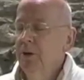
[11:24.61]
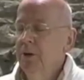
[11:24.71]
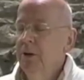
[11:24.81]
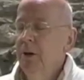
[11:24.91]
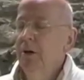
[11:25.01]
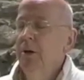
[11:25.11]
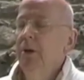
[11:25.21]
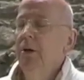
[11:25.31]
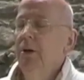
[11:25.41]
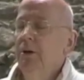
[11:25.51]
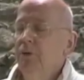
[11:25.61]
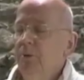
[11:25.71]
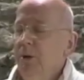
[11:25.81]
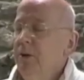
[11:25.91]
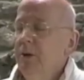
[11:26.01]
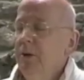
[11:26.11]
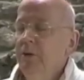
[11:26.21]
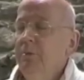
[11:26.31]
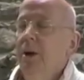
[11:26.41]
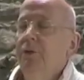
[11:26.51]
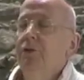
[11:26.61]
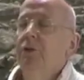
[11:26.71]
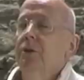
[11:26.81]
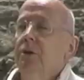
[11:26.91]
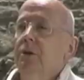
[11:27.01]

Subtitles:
done. He's repeating his mantra.